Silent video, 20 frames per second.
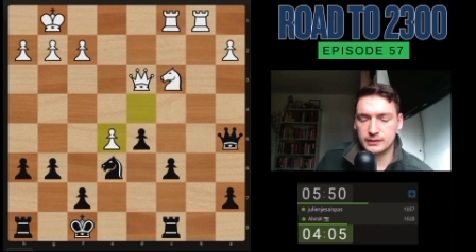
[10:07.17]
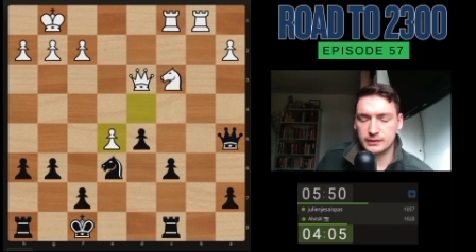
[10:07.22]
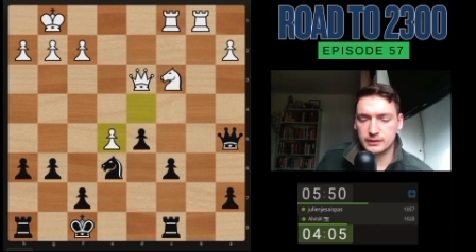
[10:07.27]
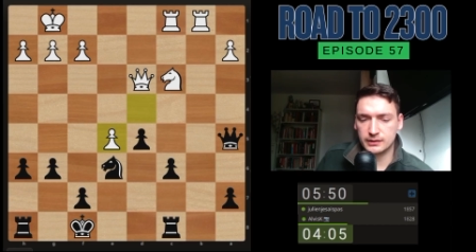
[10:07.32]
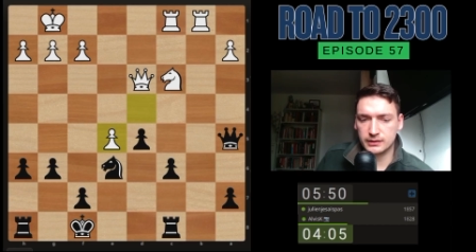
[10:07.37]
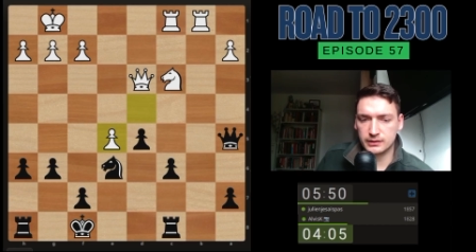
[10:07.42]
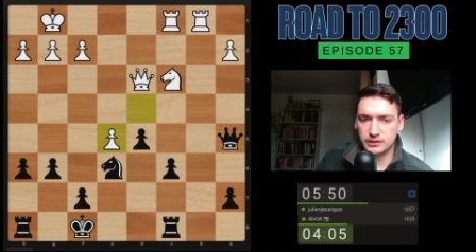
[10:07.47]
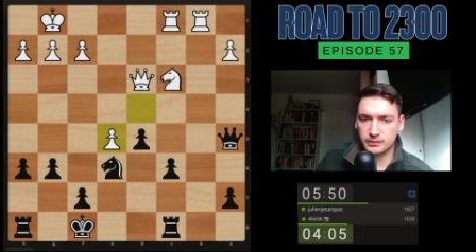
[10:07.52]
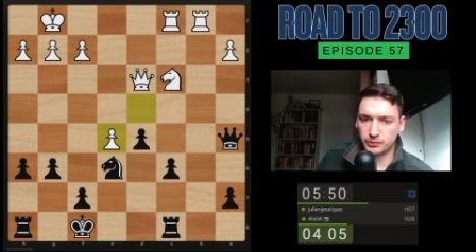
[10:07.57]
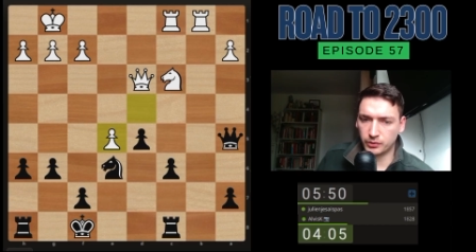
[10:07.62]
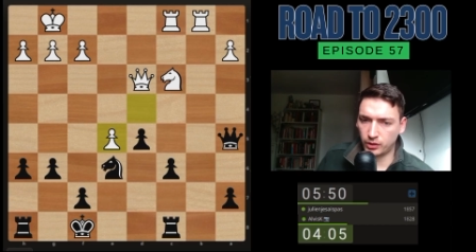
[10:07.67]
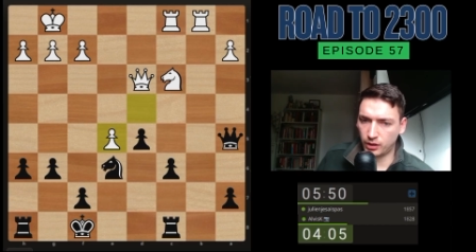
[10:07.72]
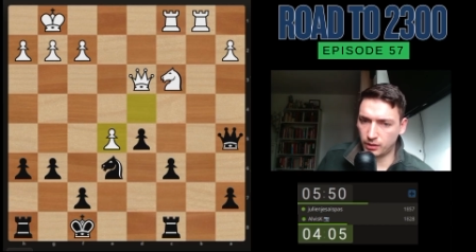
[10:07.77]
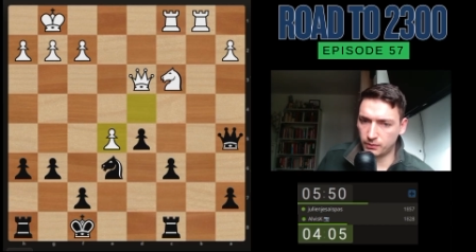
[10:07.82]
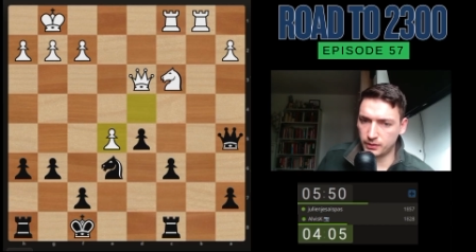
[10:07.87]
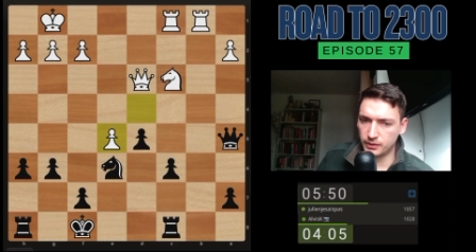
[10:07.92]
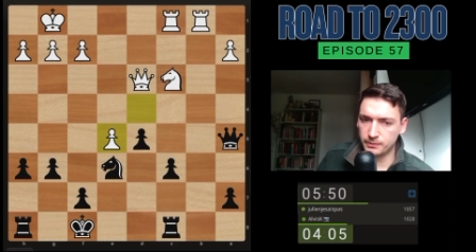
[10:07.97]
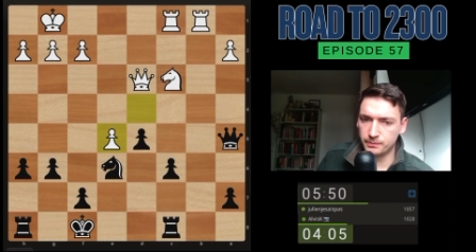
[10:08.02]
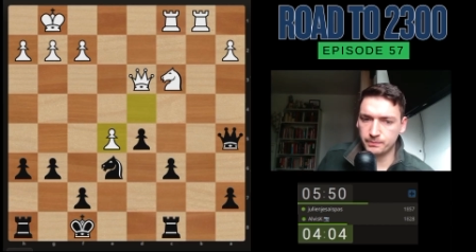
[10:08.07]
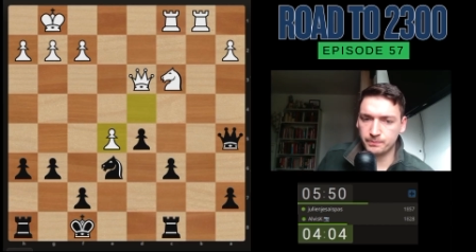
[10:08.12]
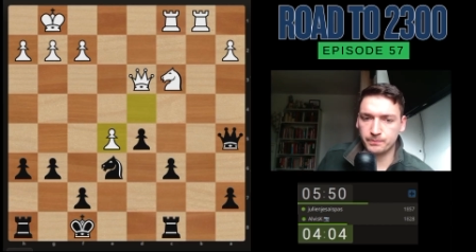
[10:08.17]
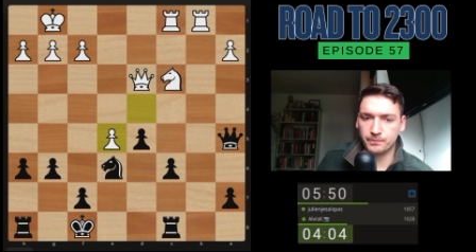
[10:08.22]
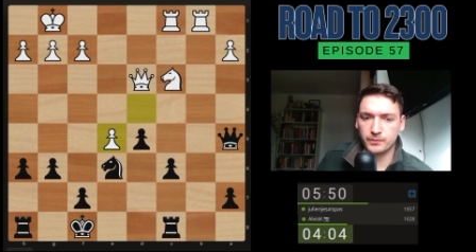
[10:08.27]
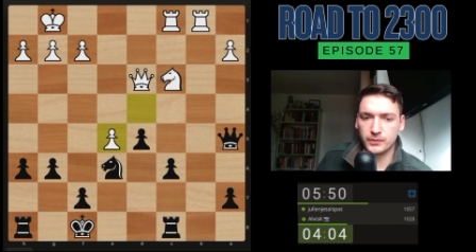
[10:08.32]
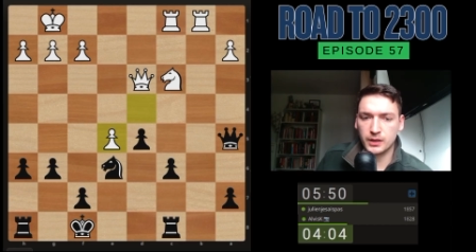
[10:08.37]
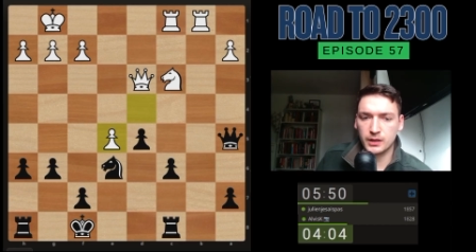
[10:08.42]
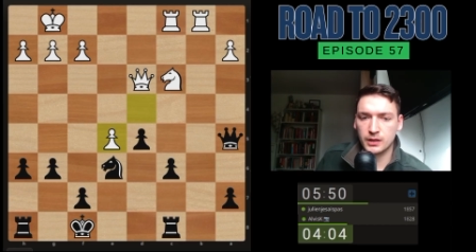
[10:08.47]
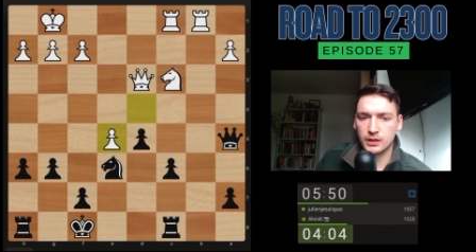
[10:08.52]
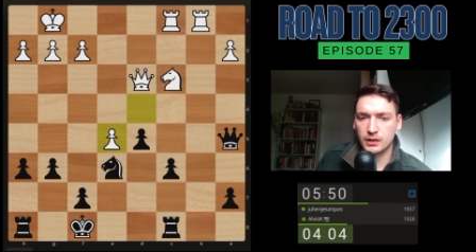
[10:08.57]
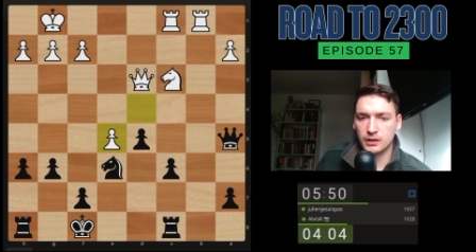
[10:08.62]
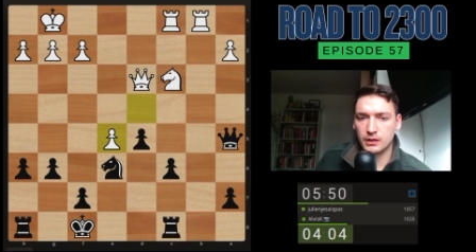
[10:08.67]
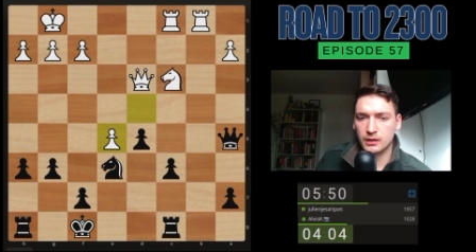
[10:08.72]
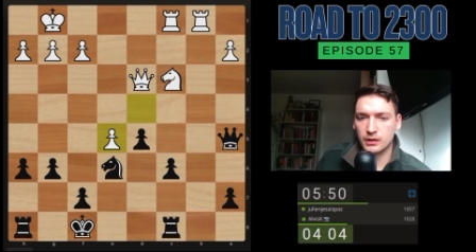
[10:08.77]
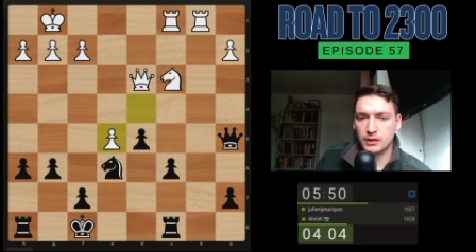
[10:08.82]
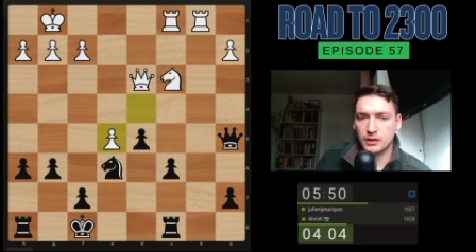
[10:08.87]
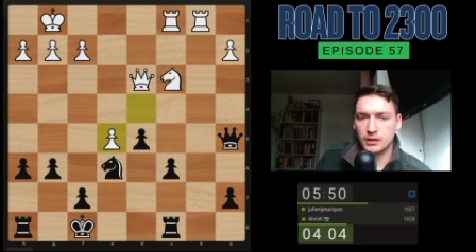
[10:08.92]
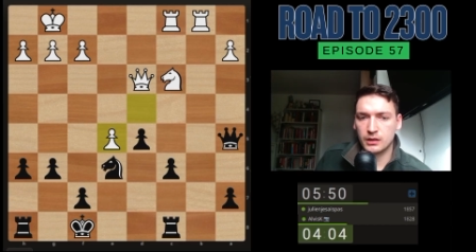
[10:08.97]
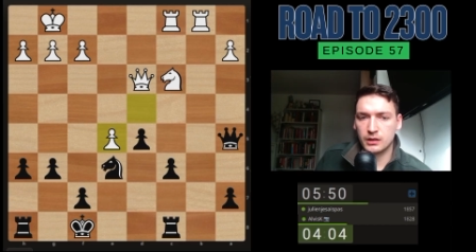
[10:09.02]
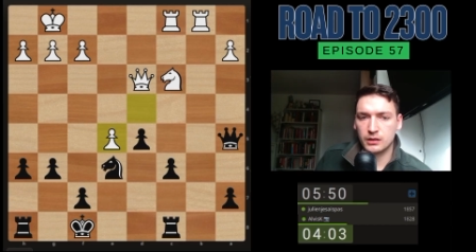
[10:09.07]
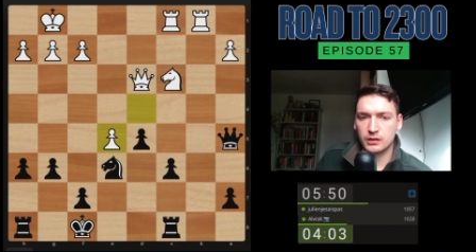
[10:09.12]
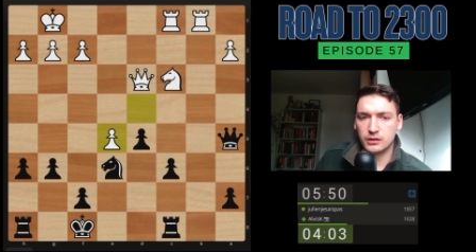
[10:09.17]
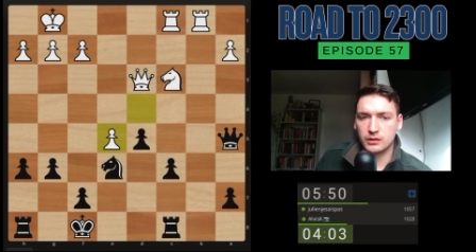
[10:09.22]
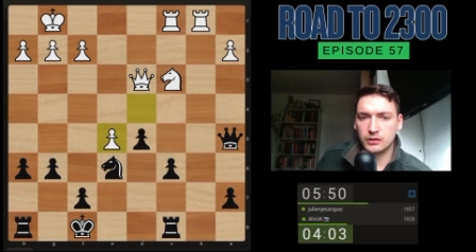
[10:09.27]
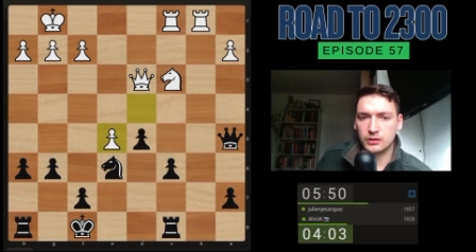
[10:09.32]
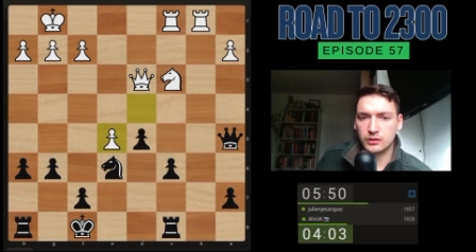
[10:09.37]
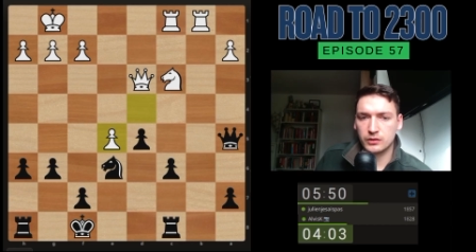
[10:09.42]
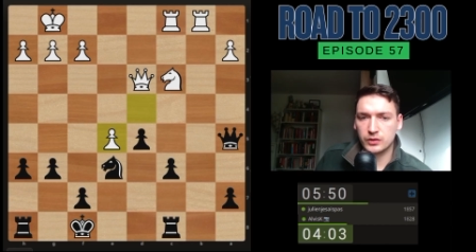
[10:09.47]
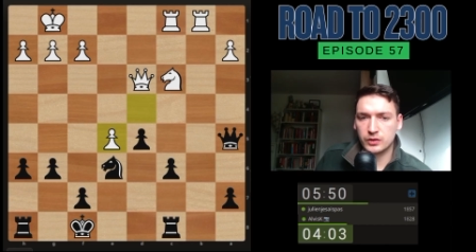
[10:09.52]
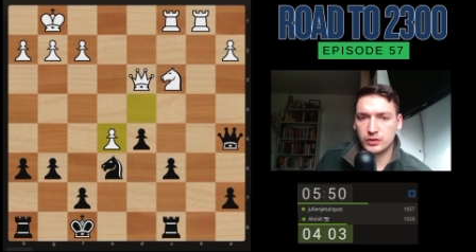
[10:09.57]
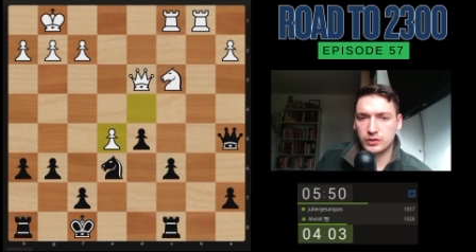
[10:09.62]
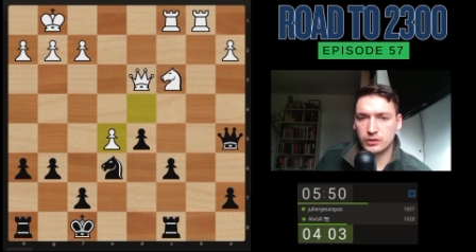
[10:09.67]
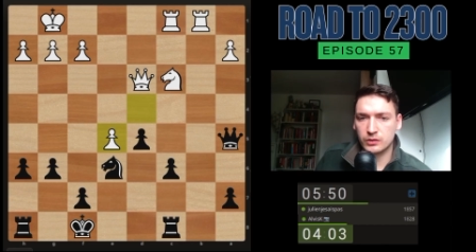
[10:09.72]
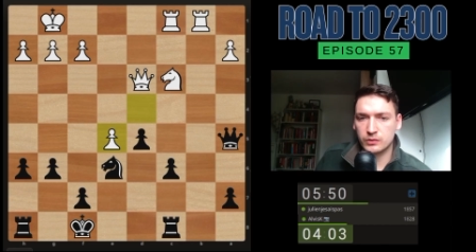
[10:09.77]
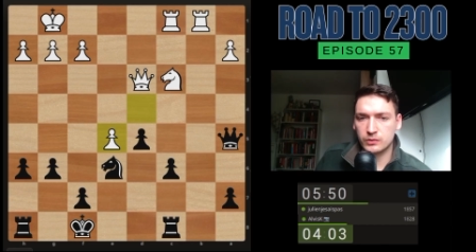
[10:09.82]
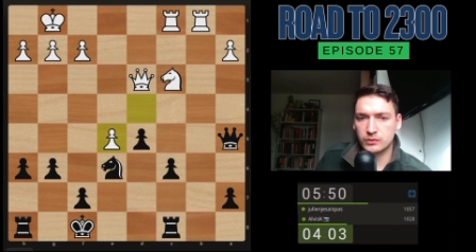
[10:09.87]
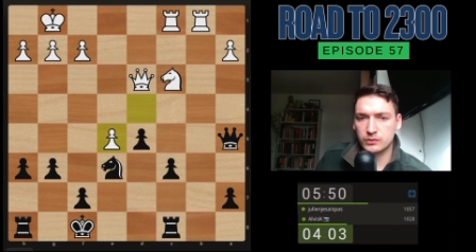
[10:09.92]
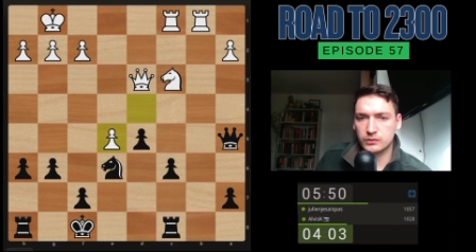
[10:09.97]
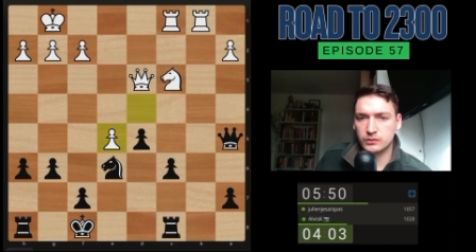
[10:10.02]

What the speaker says: That's a problem. So